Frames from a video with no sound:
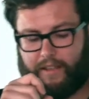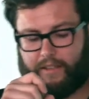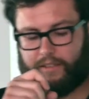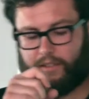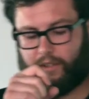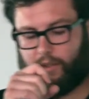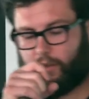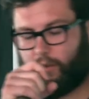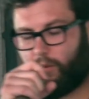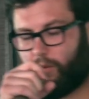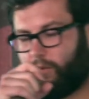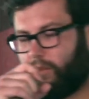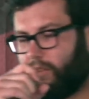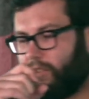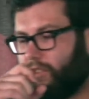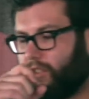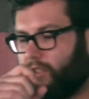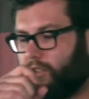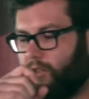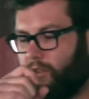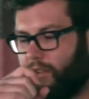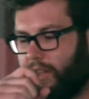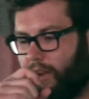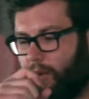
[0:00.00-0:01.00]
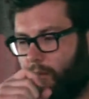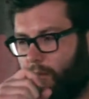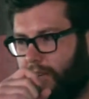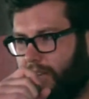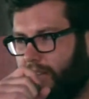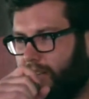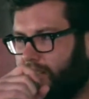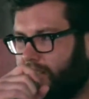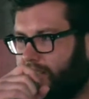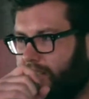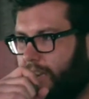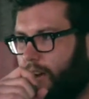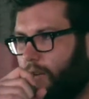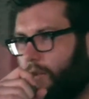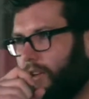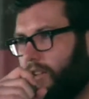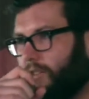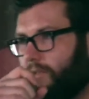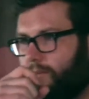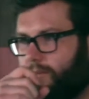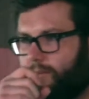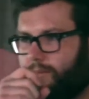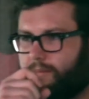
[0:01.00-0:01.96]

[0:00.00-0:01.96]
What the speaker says: So to do that, we need a tower.